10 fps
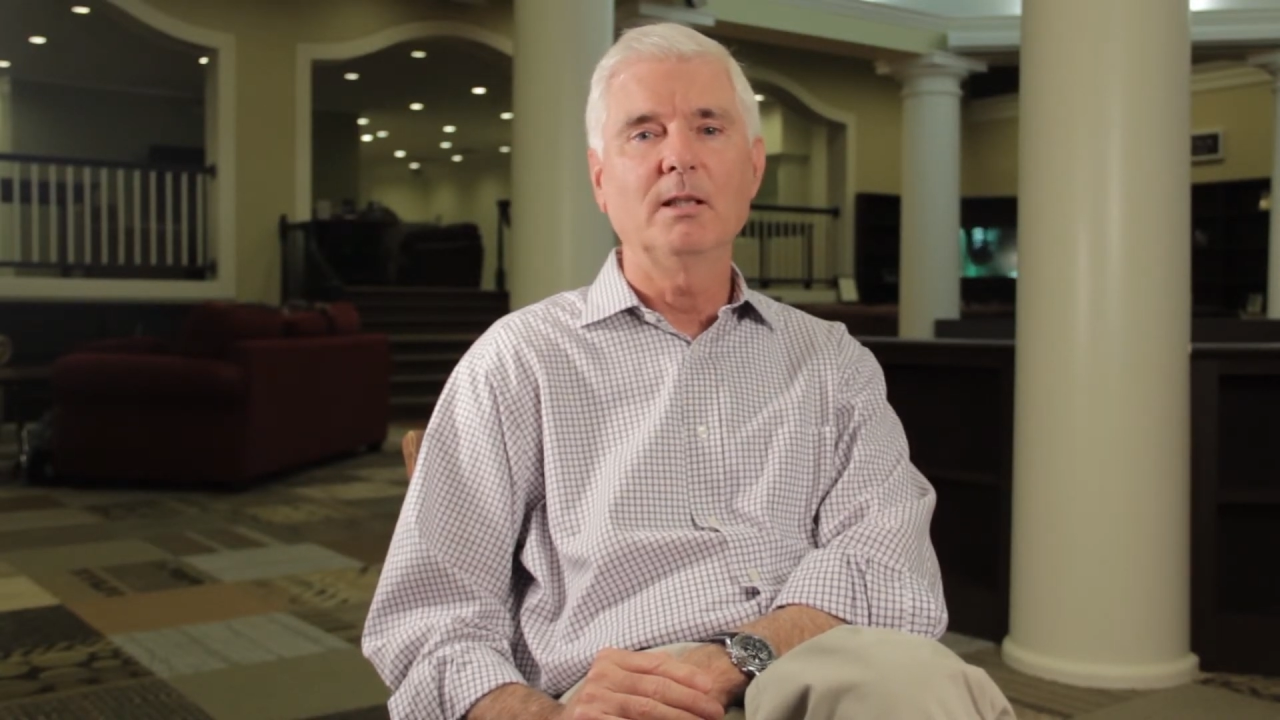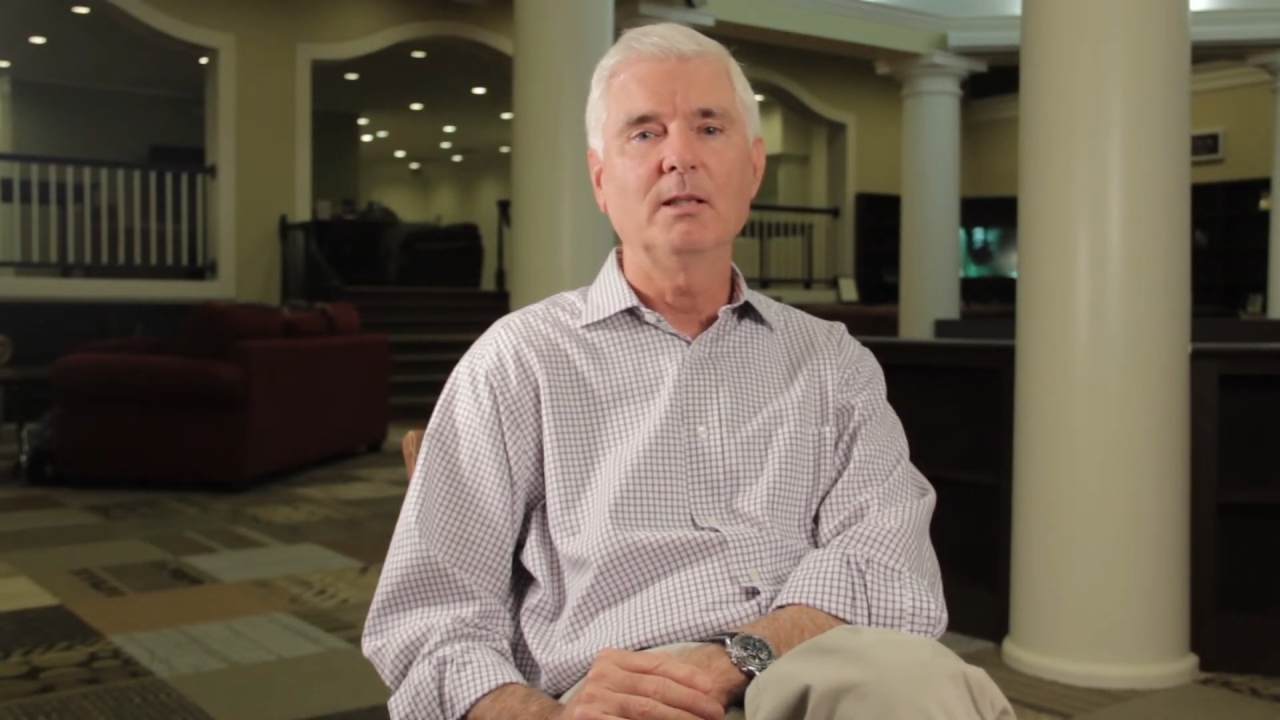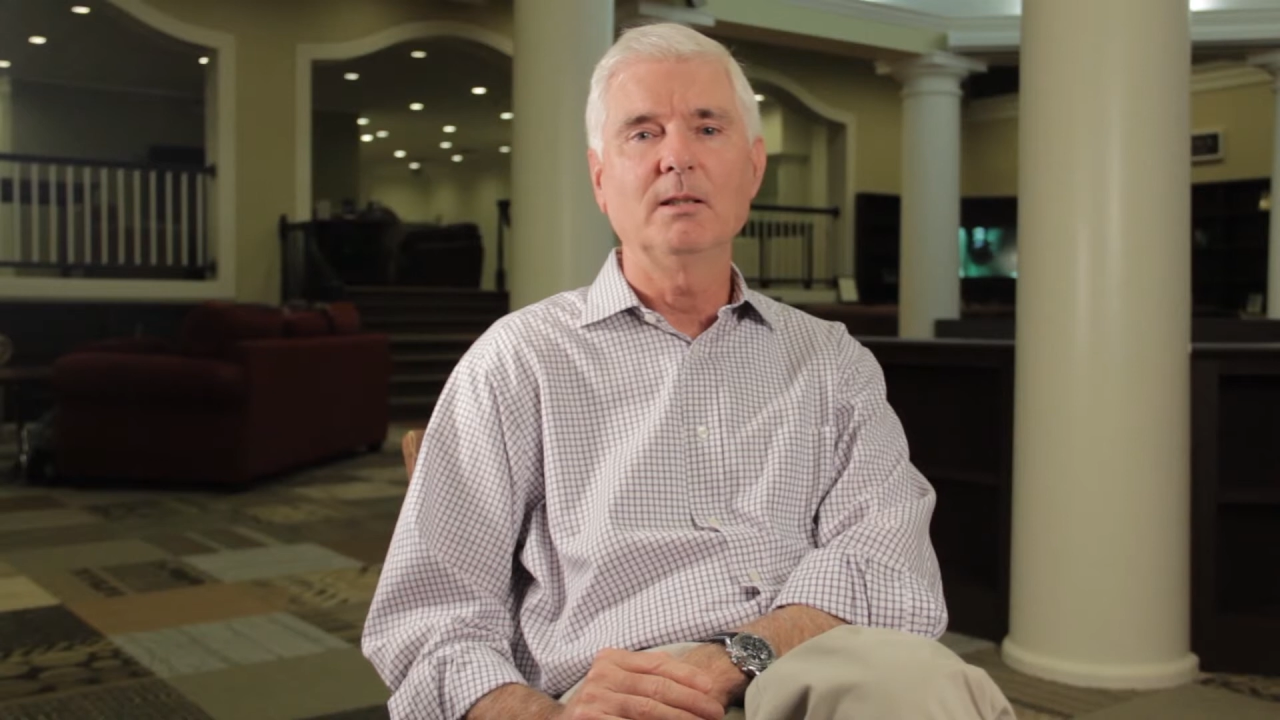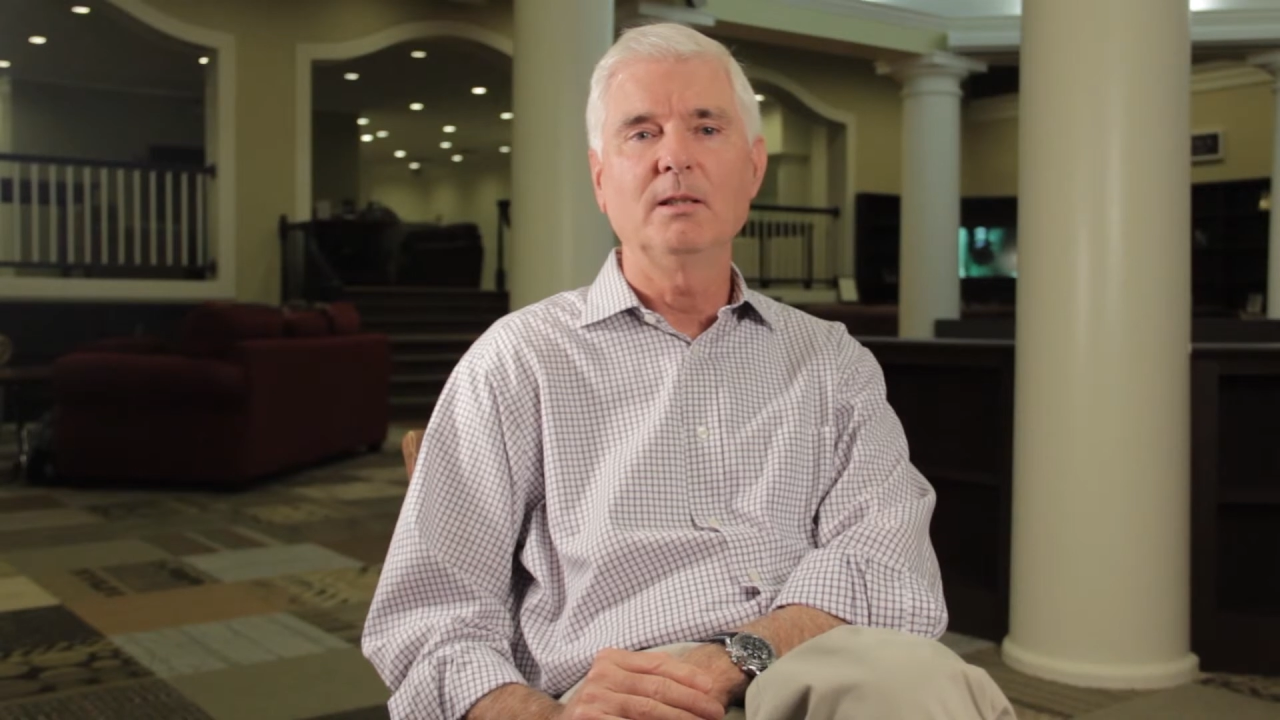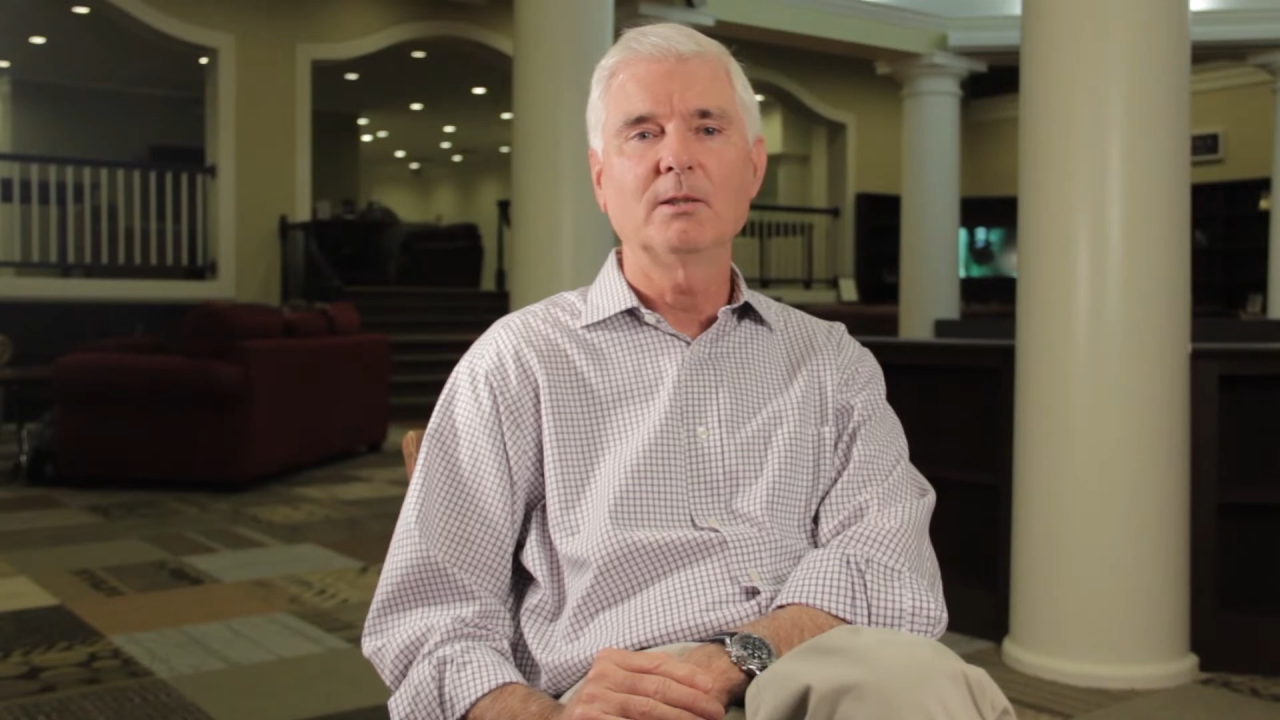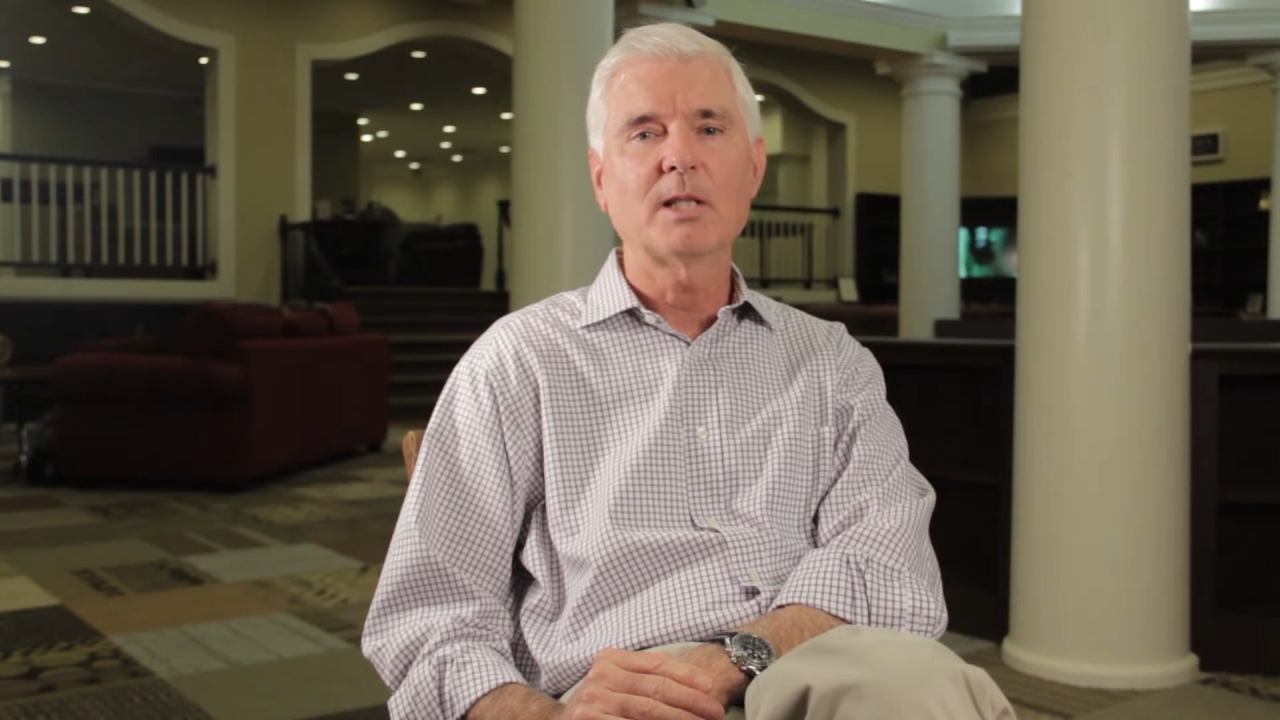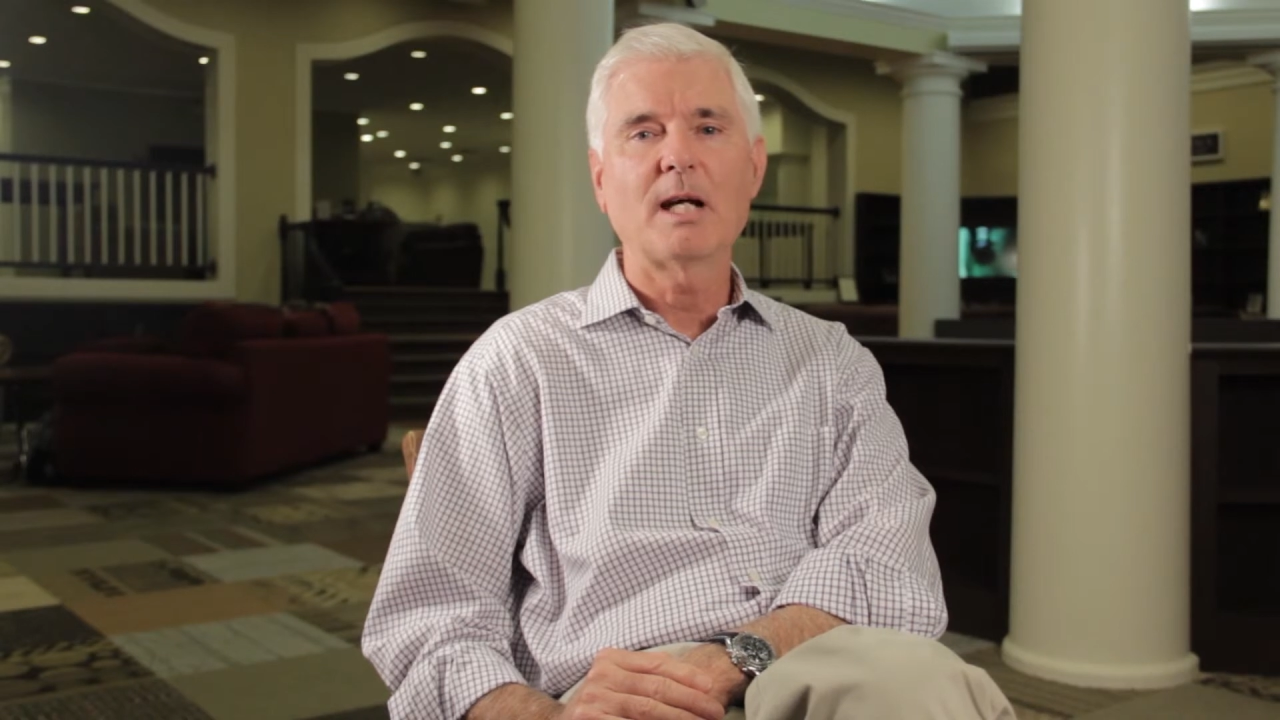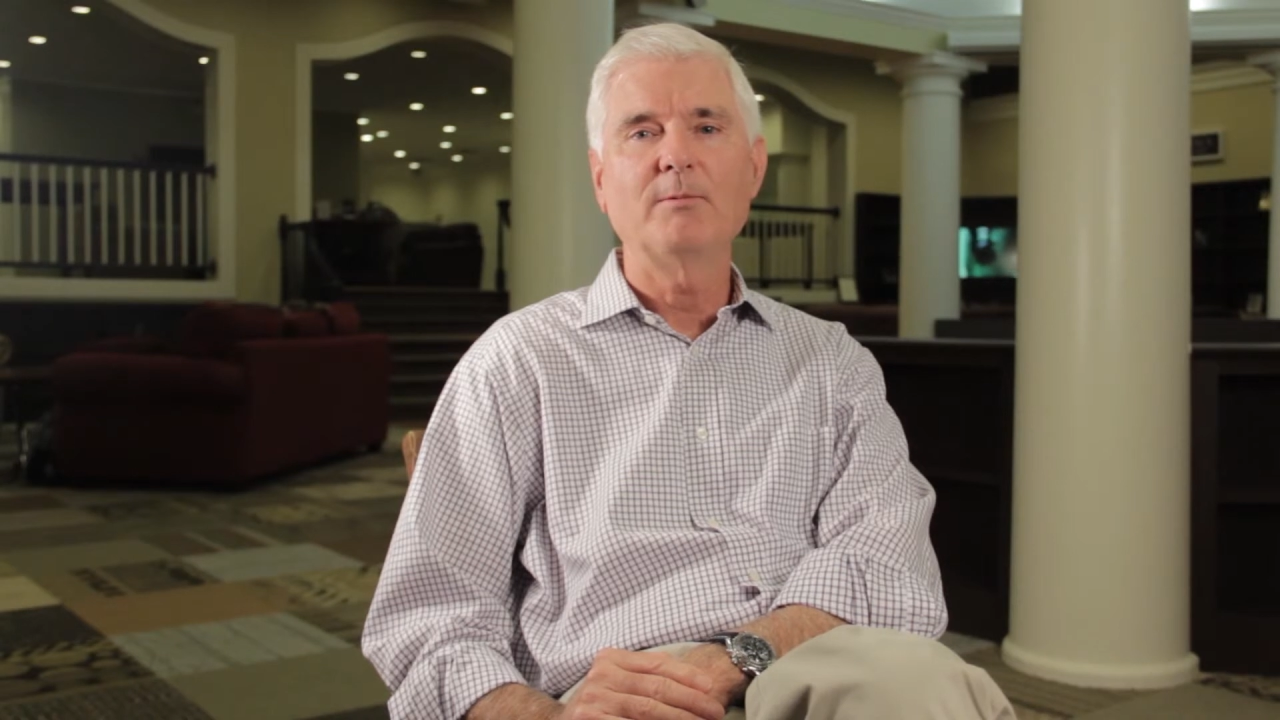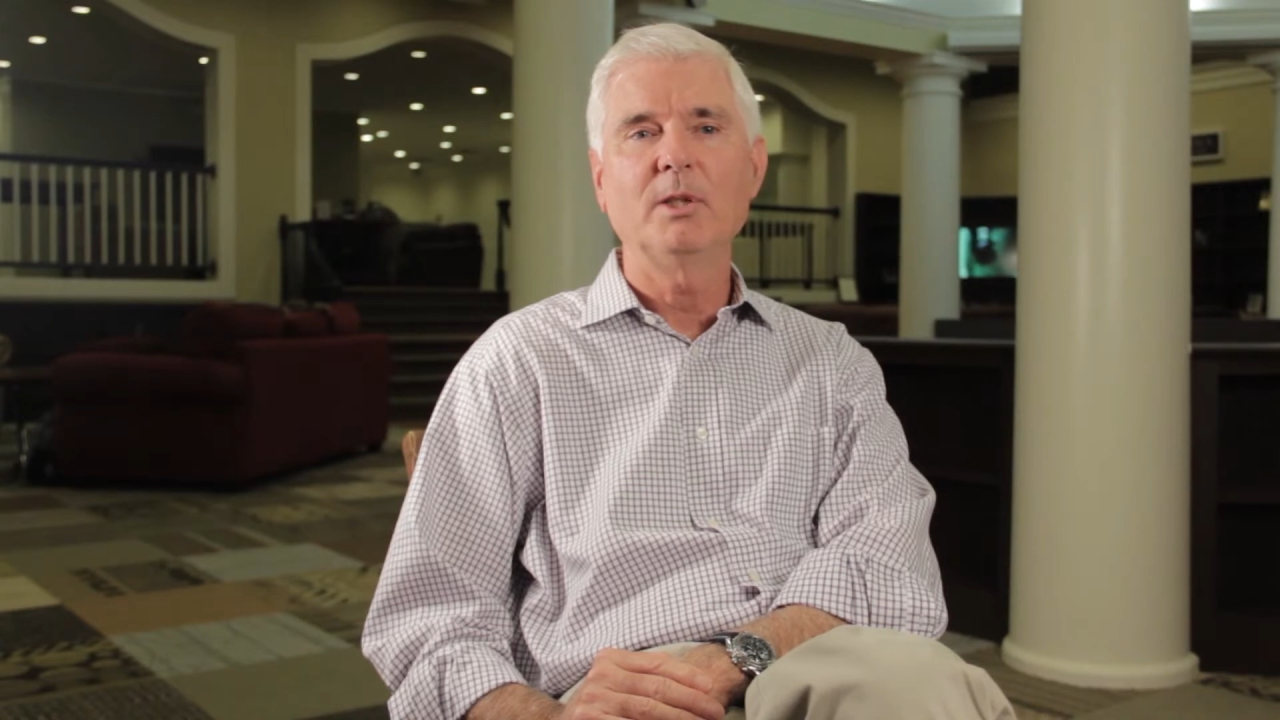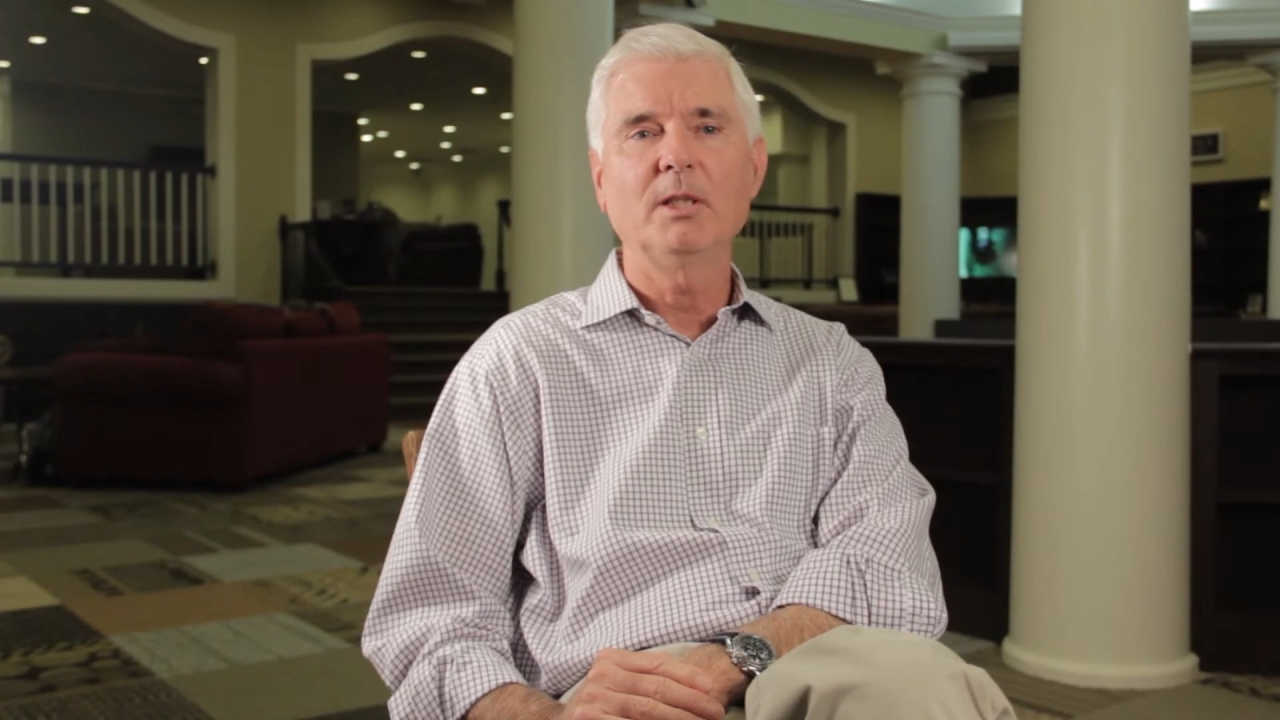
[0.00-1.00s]
in His
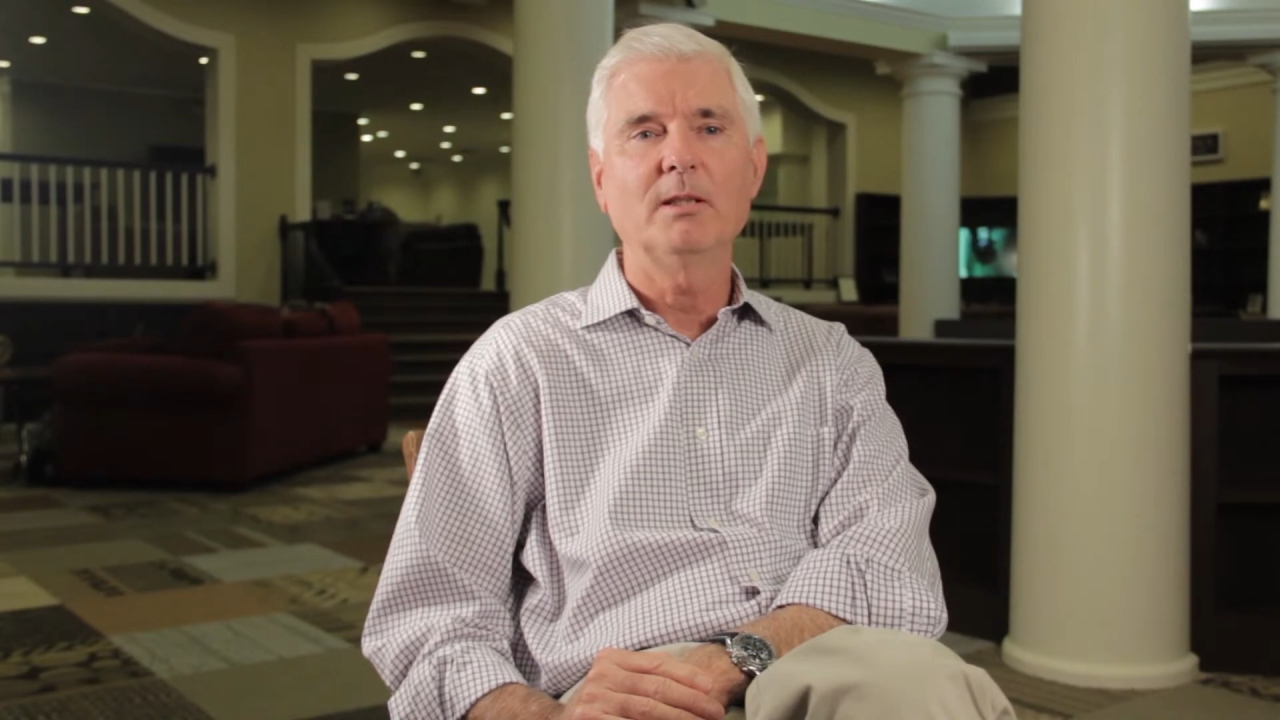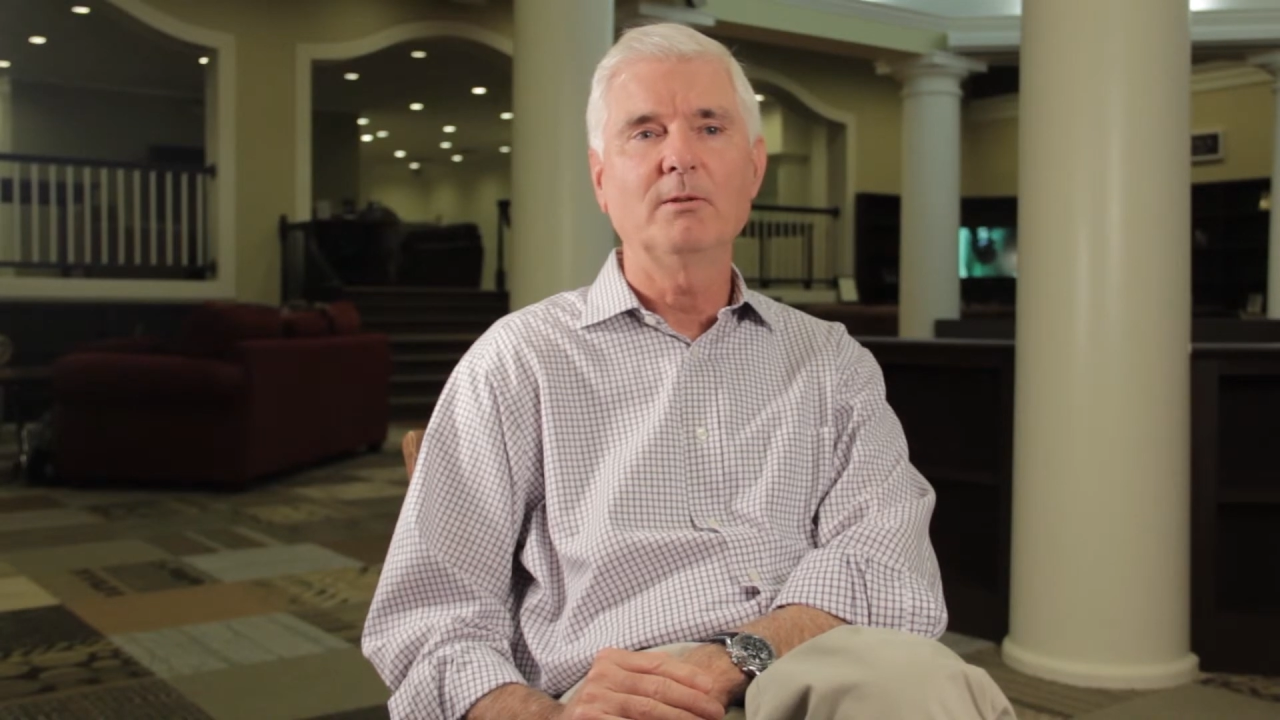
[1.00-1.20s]
sovereignty